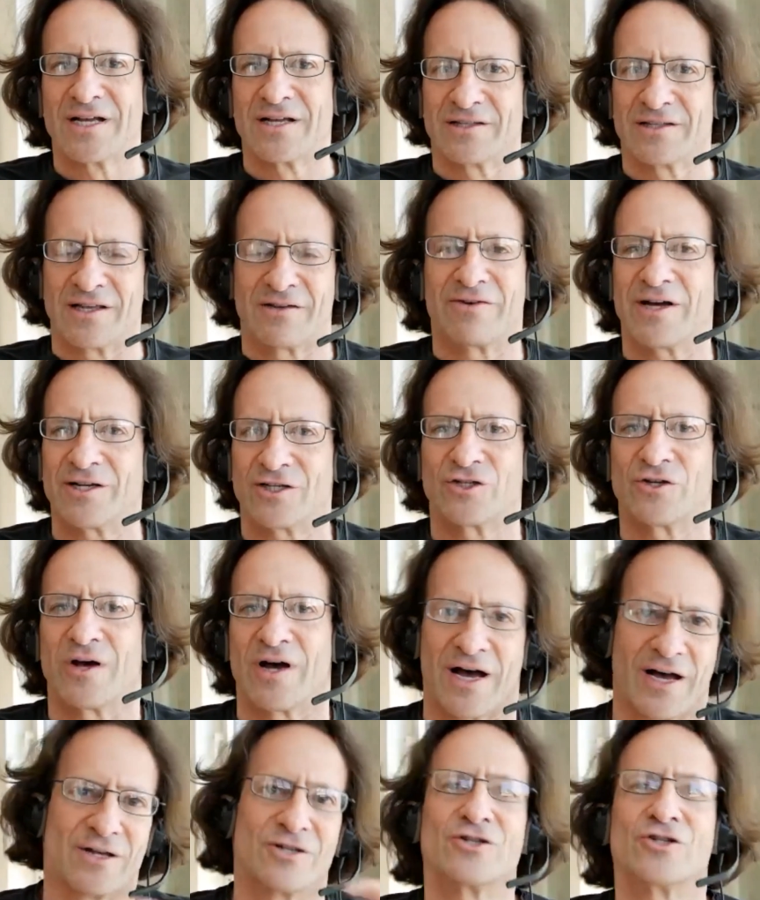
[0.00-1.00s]
they've had to
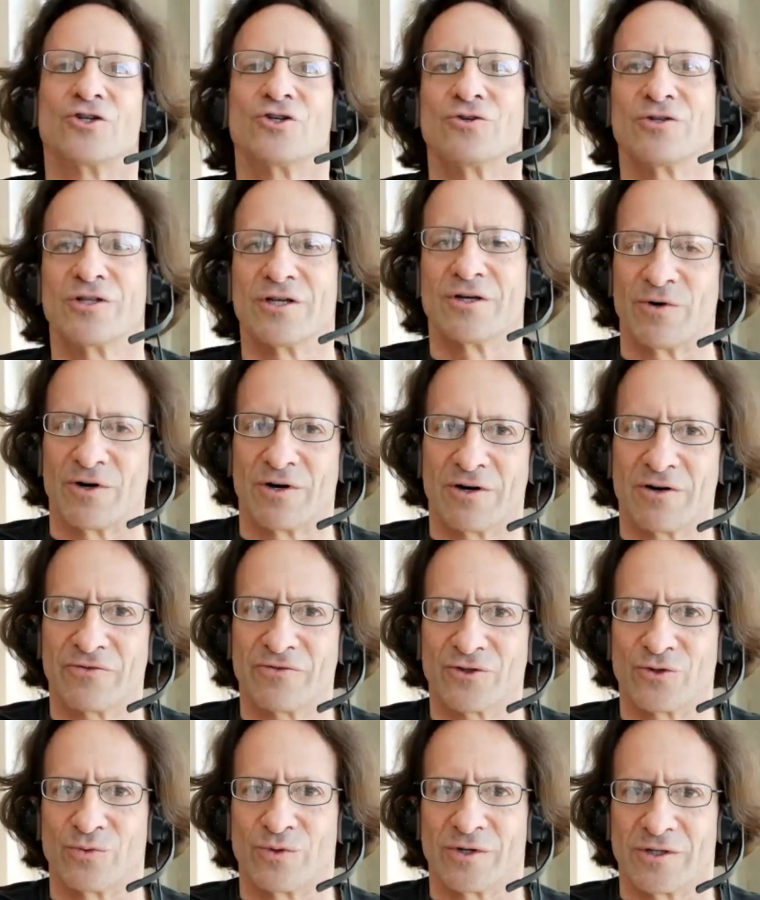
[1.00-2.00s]
undo them
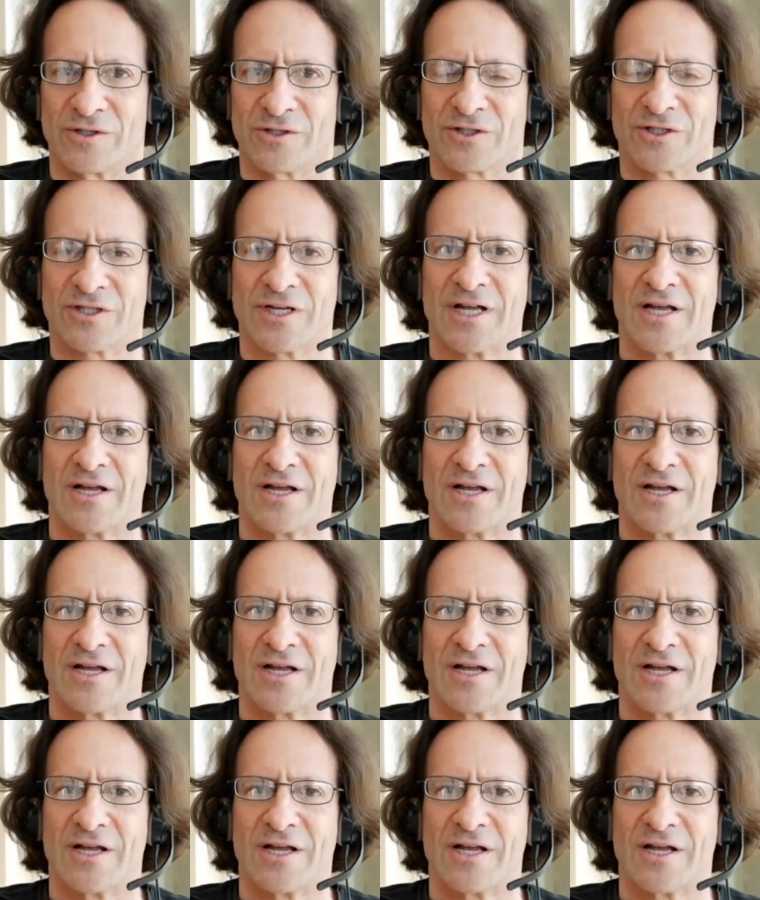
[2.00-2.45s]
afterwards,